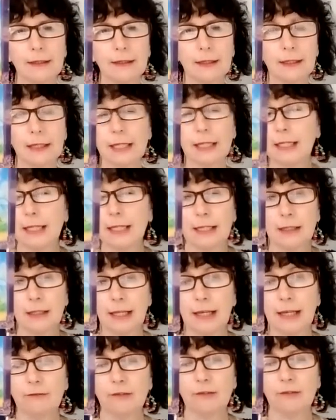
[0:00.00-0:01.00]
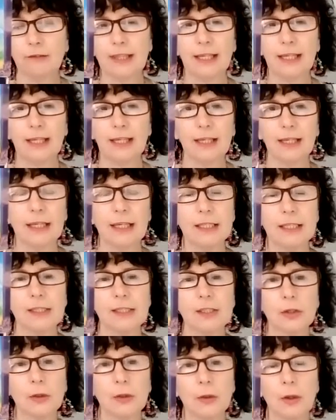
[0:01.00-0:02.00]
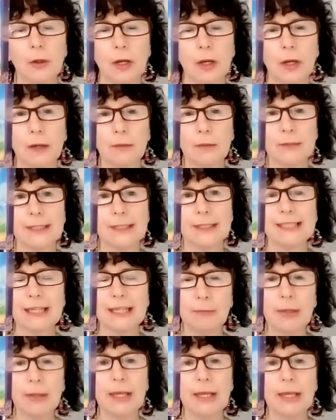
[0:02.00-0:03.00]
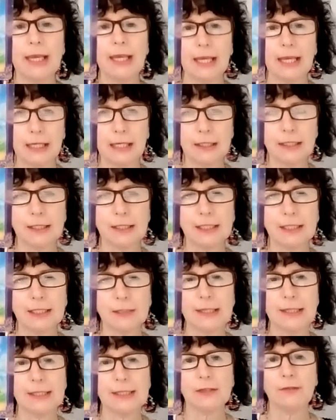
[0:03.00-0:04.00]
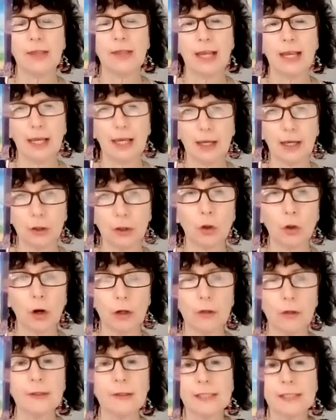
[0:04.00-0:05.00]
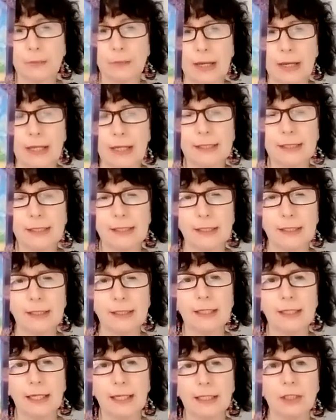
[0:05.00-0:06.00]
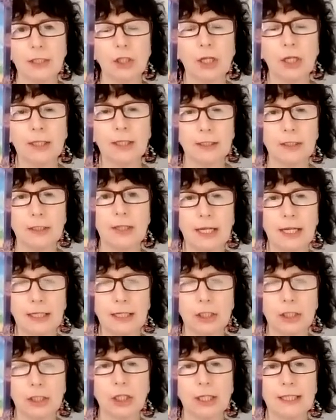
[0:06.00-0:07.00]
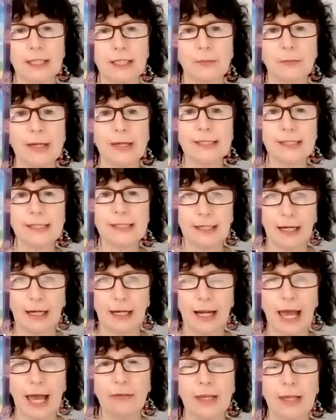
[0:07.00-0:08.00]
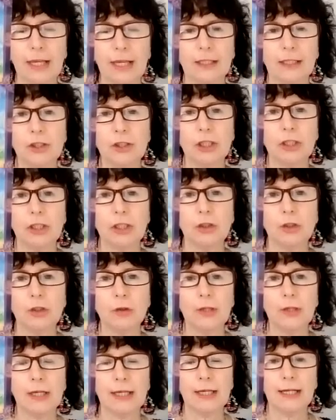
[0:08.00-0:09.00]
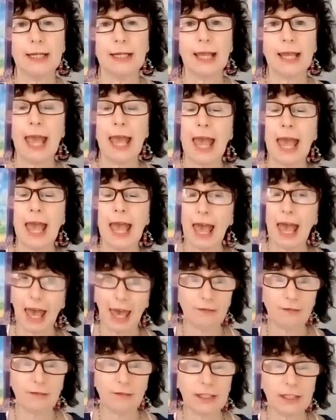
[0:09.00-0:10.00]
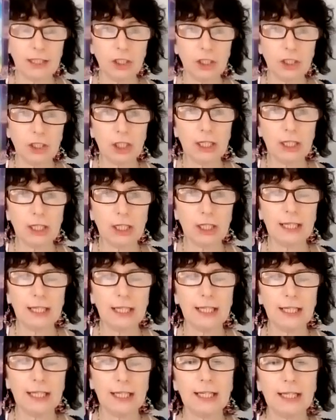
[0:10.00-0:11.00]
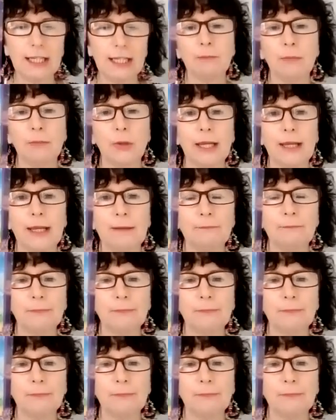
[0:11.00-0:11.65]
can heal everything. So stepping into the space of your own space, into the energetic space, and allow the energy to do the healing. Have energy healing with somebody,